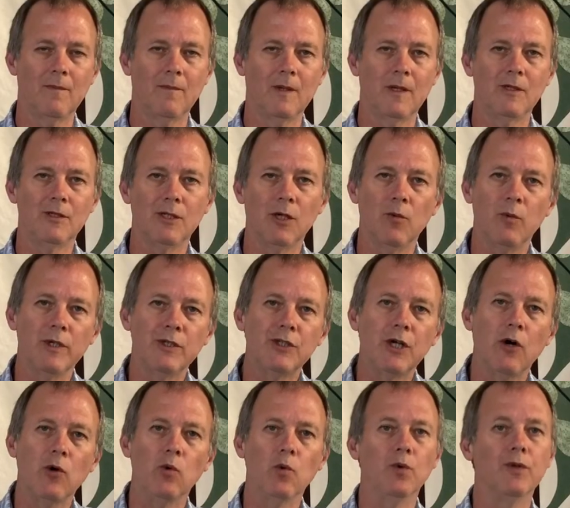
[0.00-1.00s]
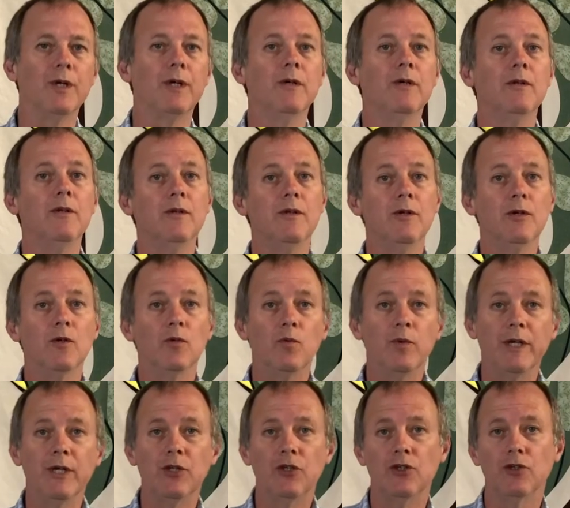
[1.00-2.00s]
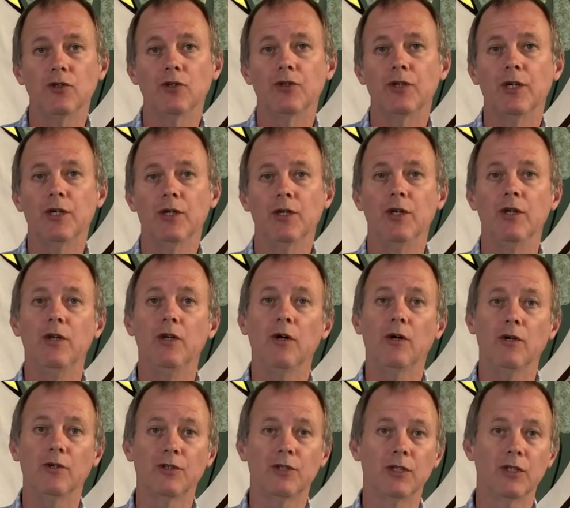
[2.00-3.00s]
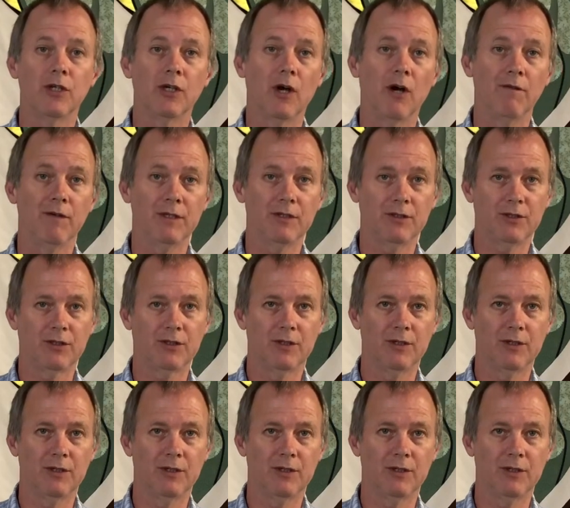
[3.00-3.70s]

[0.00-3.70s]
So we're told that we should not covet.